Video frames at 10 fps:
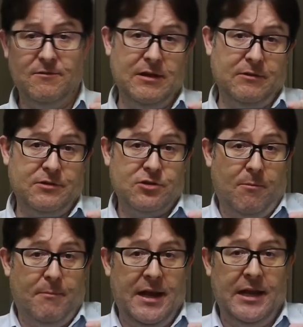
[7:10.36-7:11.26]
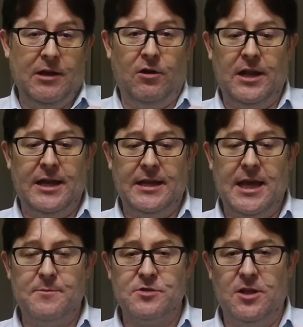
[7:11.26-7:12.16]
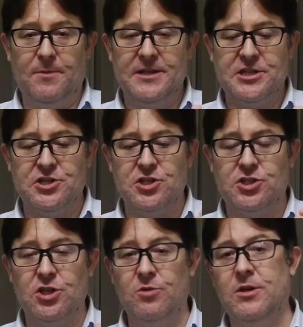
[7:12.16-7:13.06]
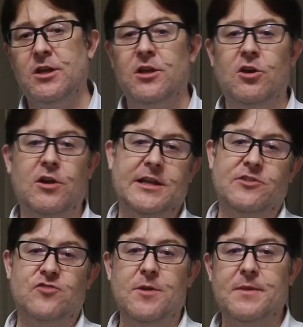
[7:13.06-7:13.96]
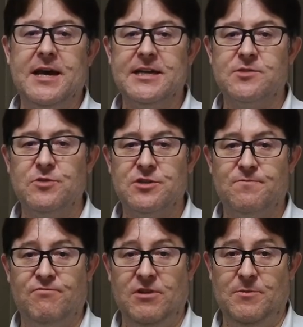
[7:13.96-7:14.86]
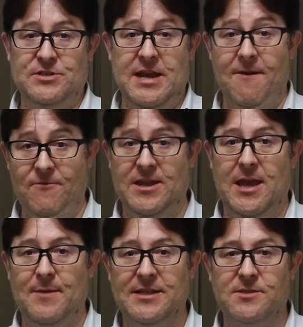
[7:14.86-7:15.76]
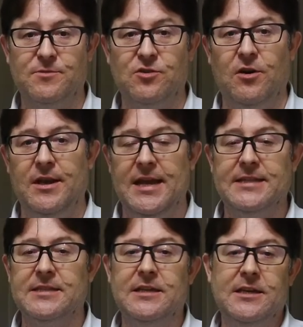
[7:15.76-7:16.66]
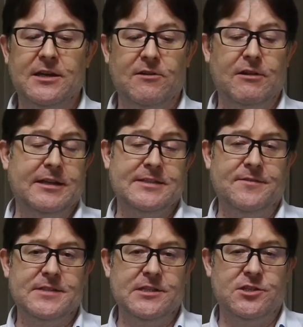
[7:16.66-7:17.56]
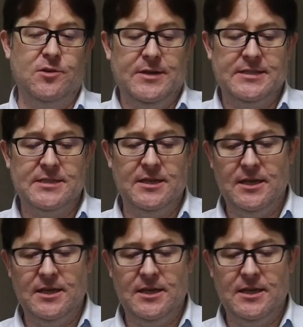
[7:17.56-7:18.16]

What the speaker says: Now, there's not many online games on the PlayStation 2, unlike the Dreamcast, which pretty much every game had some sort of net connectivity to it.